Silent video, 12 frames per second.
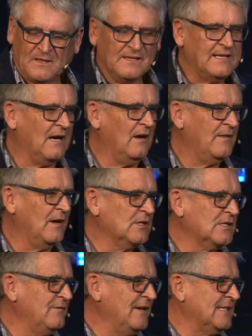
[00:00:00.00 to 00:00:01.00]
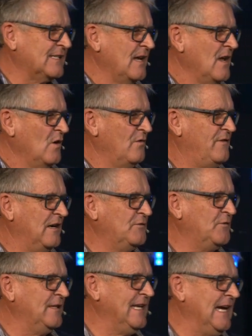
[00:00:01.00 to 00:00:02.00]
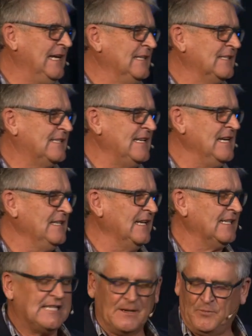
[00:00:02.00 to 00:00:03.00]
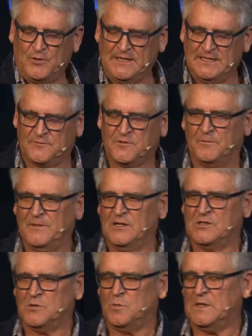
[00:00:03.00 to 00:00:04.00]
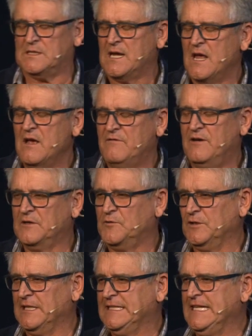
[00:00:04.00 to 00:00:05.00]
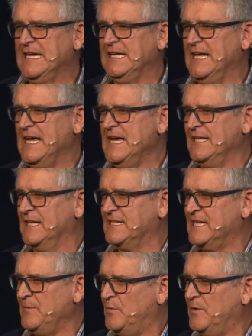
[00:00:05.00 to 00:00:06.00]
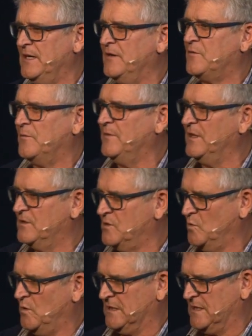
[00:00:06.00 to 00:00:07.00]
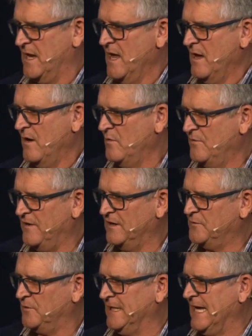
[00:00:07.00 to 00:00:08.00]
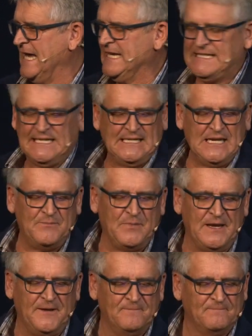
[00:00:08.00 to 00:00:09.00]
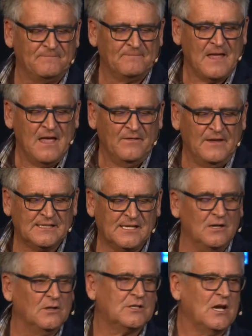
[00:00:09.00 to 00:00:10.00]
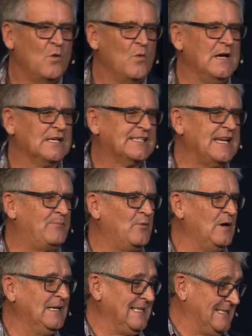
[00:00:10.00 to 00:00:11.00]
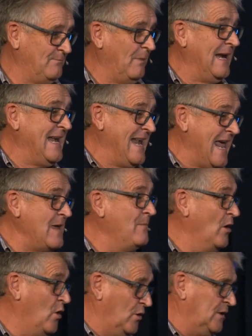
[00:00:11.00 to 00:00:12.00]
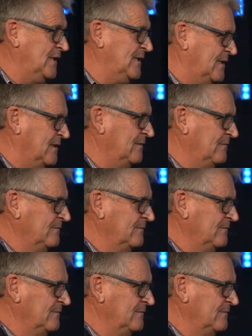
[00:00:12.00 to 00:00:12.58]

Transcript: There are those of us who vote for the ANC, and they separate it from those who vote for the DNA, and they separate it from those who vote for the ACDP. There's those, we are separated by neighborhoods.